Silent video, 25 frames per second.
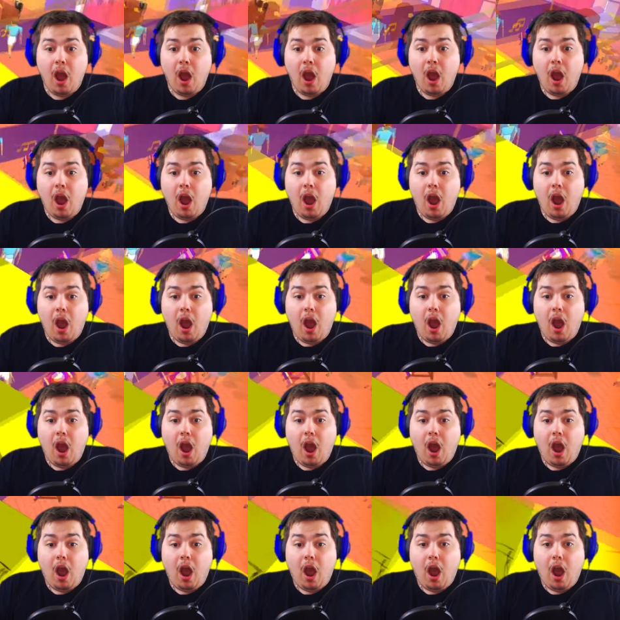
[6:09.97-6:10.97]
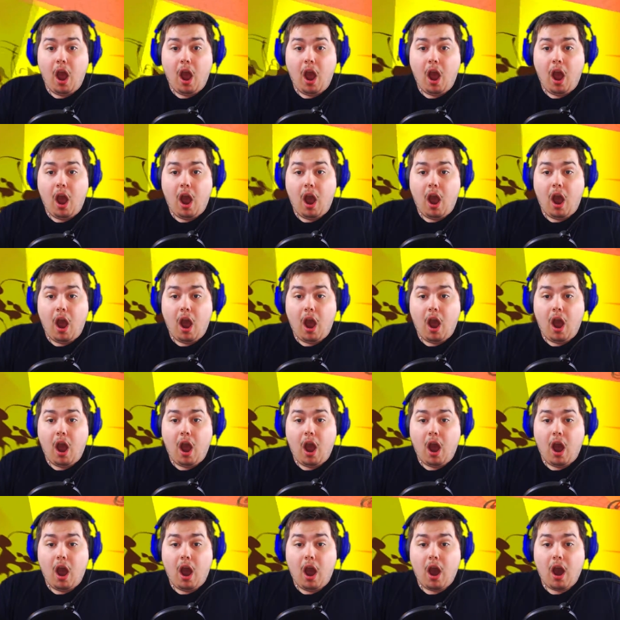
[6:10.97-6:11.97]

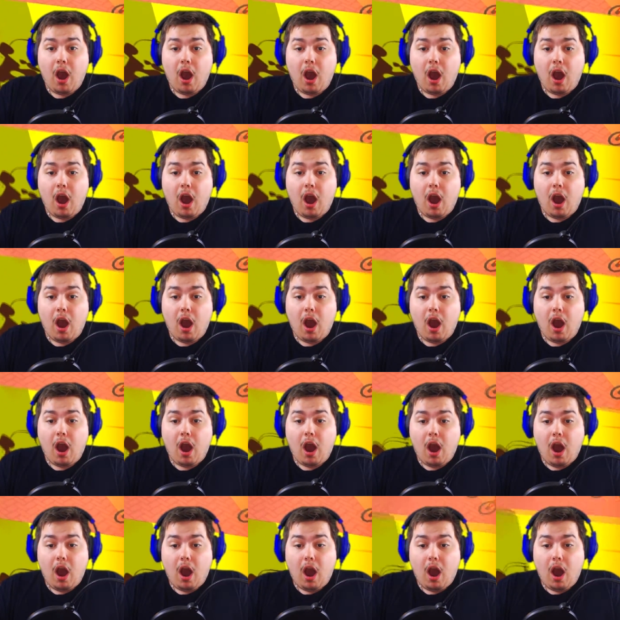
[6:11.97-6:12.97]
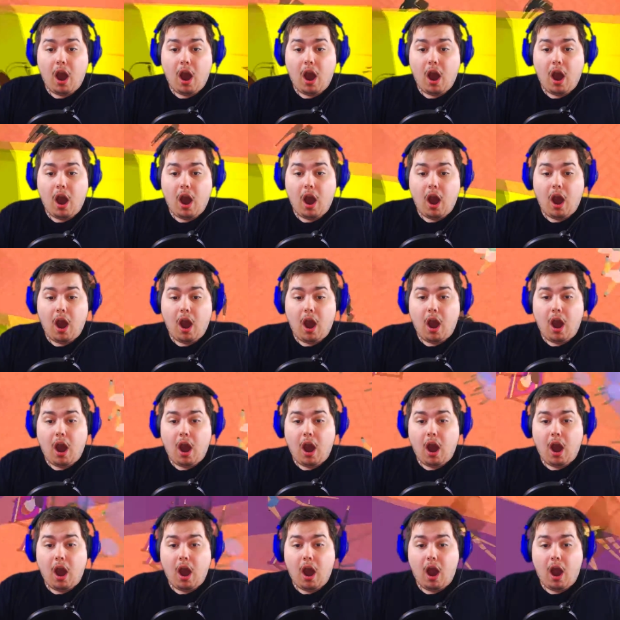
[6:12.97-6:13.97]

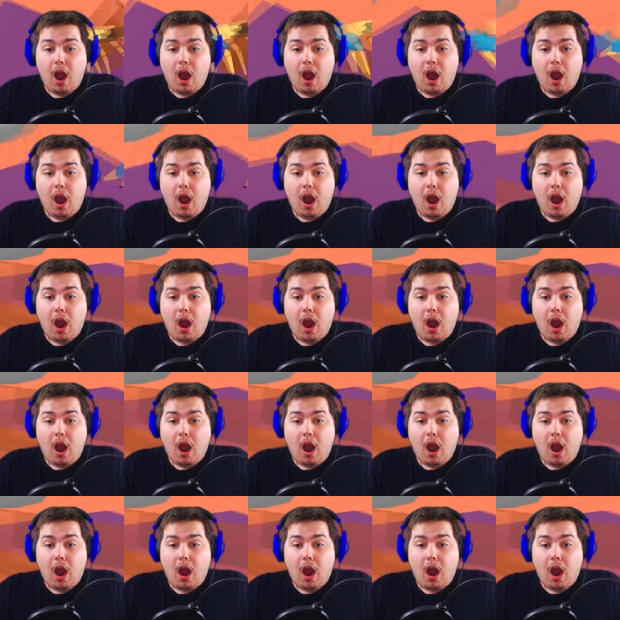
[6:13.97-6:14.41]
Nobody speaks.